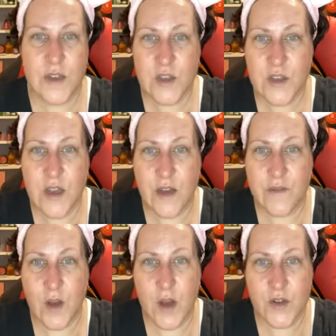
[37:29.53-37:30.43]
much
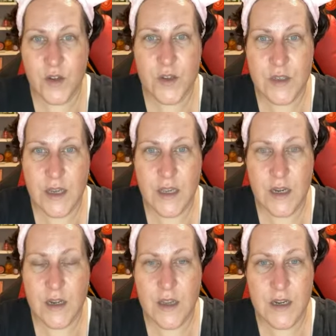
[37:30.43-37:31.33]
stuff on your
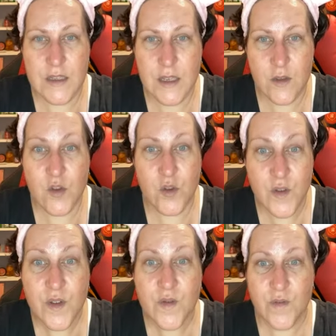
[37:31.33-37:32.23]
skin that is
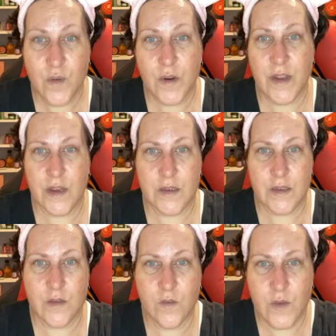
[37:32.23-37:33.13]
good for
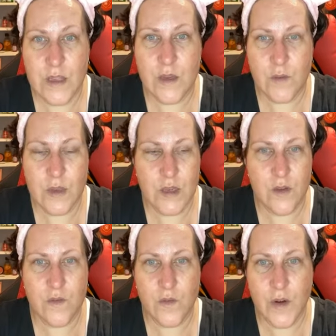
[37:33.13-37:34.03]
it. Really, really
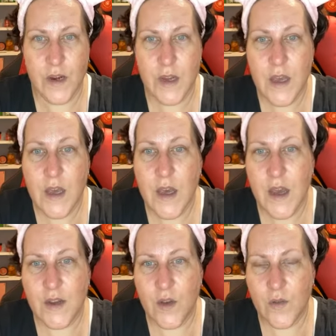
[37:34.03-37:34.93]
good for it.
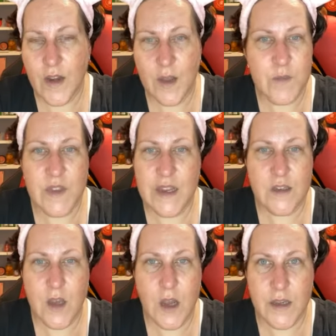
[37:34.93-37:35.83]
I know that I'm
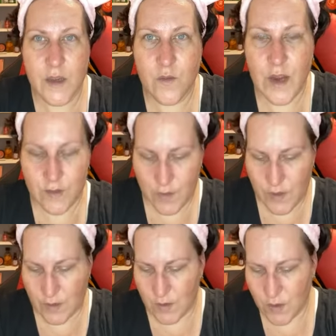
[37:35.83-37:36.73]
like talking round and
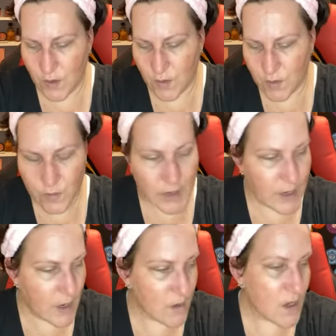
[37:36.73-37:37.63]
round in circles right
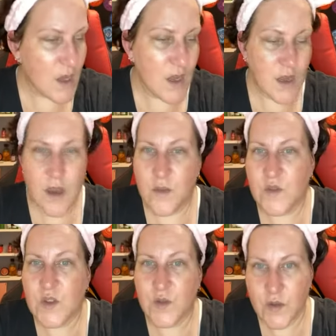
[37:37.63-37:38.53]
now. I'm
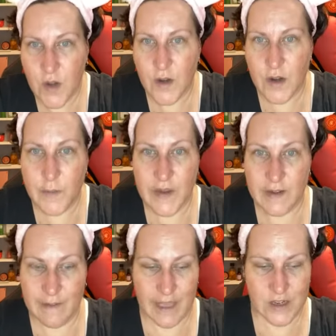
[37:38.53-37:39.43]
so sorry,
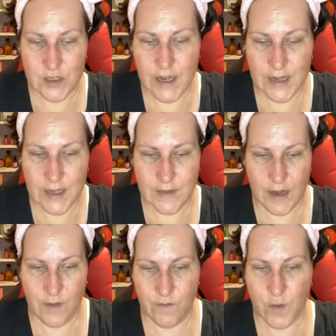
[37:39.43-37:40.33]
but I just had to get
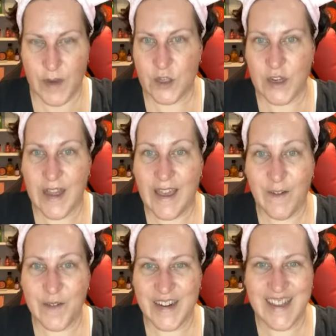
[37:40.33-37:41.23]
that information
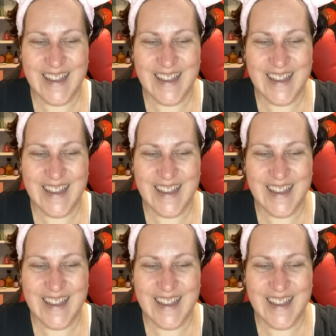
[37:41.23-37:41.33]
out.